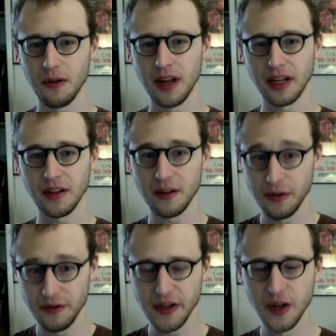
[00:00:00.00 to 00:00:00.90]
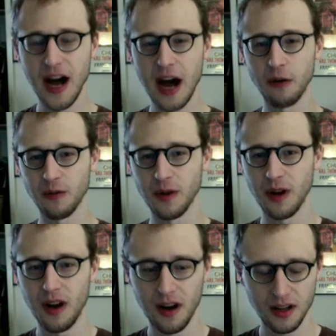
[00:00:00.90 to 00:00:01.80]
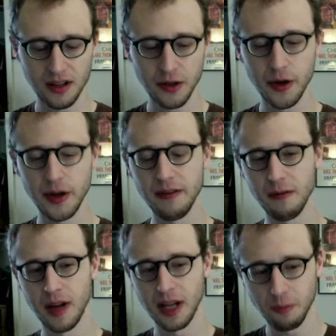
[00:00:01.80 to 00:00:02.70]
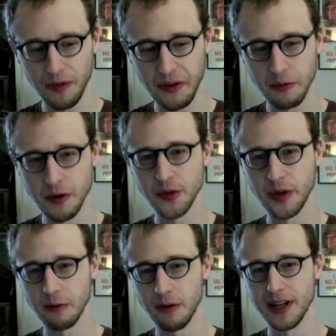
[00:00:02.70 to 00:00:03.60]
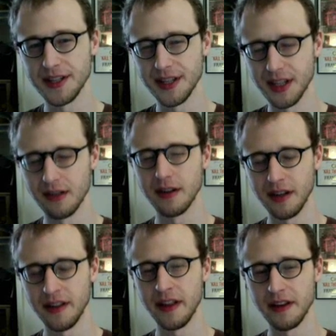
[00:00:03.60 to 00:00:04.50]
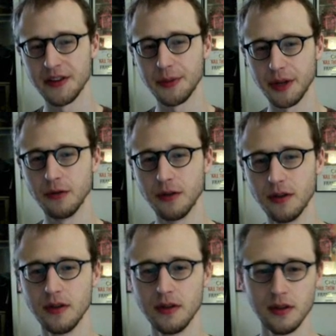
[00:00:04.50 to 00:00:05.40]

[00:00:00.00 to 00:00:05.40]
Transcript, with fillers: like could feel how good like what they were doing was. So that, that was pretty cool.